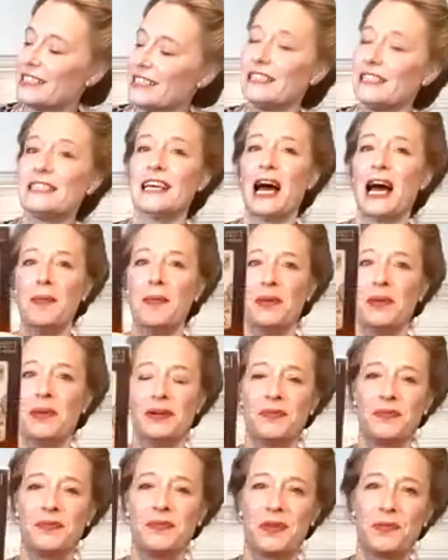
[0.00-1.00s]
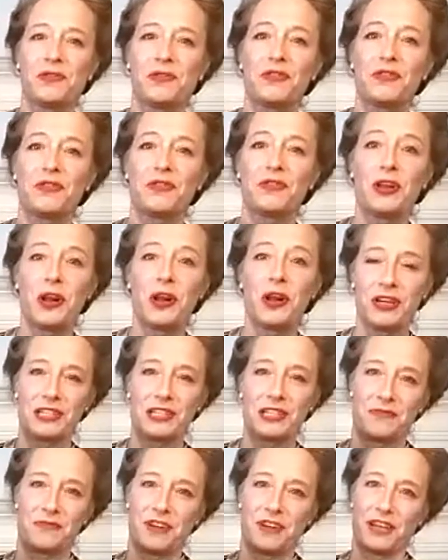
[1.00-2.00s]
Die Dame, one of the
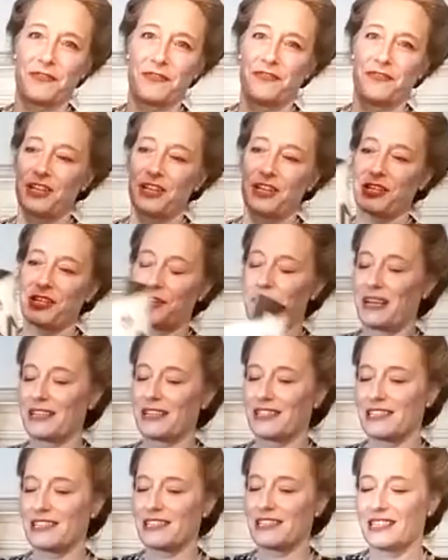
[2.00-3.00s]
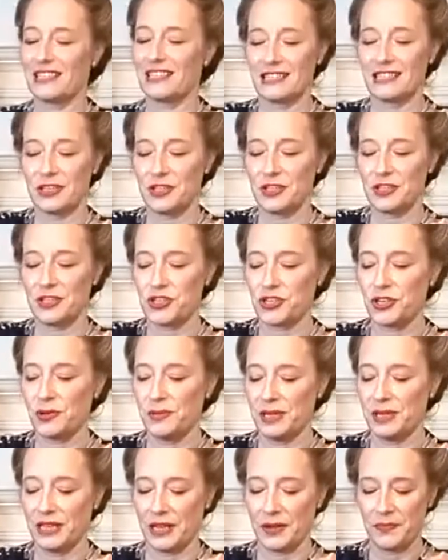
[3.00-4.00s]
longest running fashion magazines in
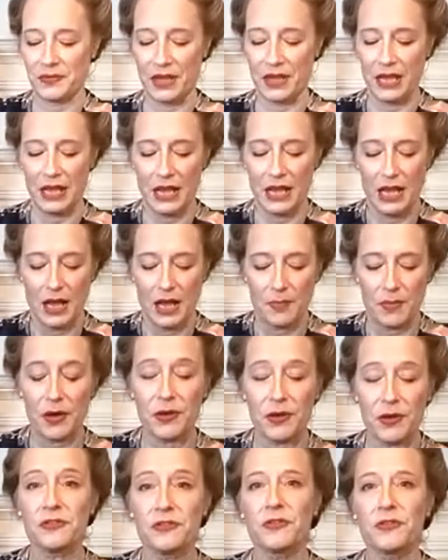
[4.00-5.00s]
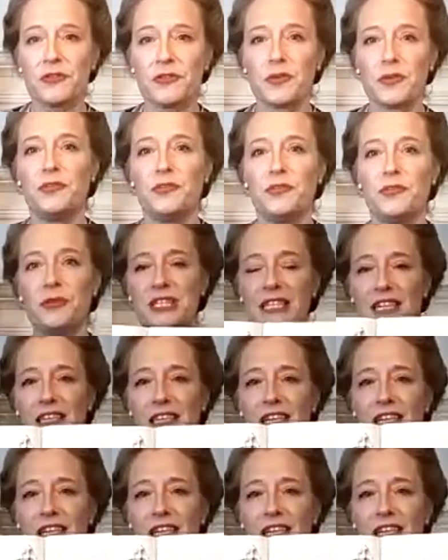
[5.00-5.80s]
Germany. Both of them folded in